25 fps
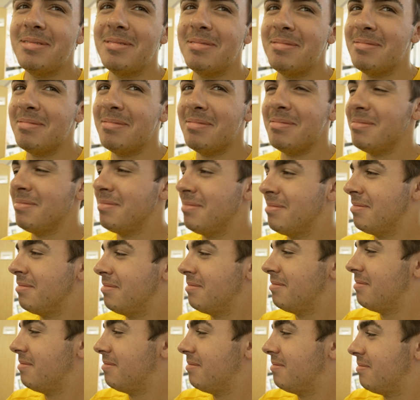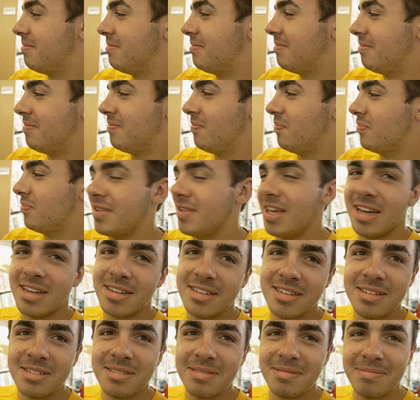So you're saying the world is flat?
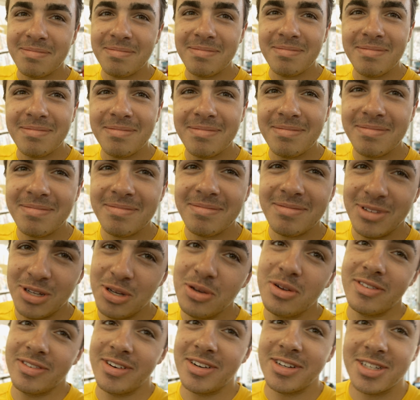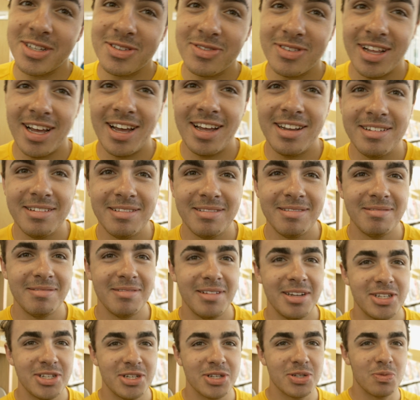Yes. The universe is flat.
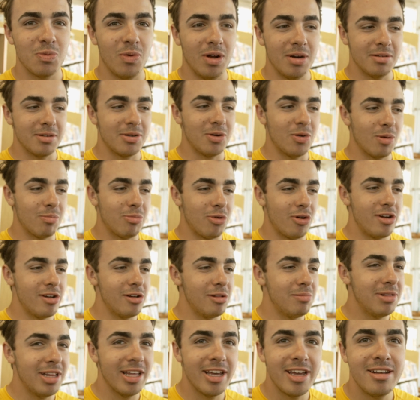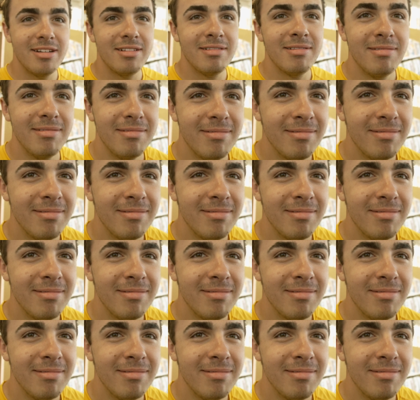It's hmm. just one corporeal plane.